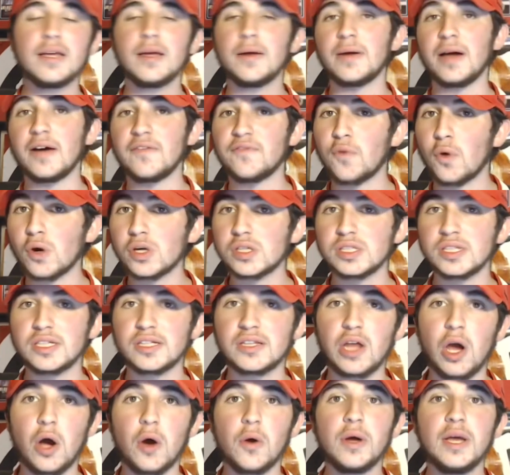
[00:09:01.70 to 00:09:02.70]
Unfortunately,
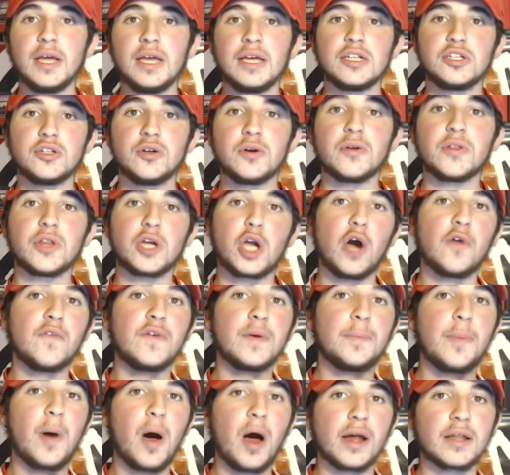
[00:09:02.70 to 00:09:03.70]
though, due to the
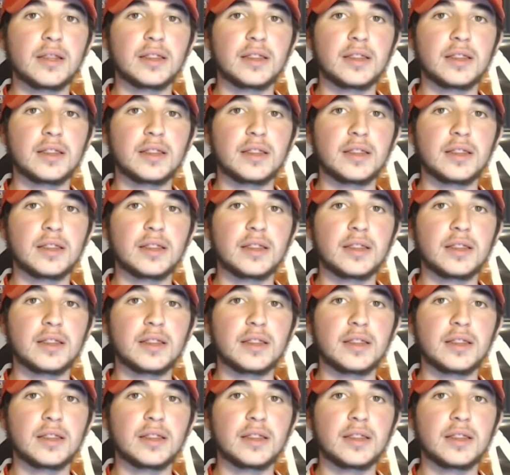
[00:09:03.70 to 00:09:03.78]
COVID pause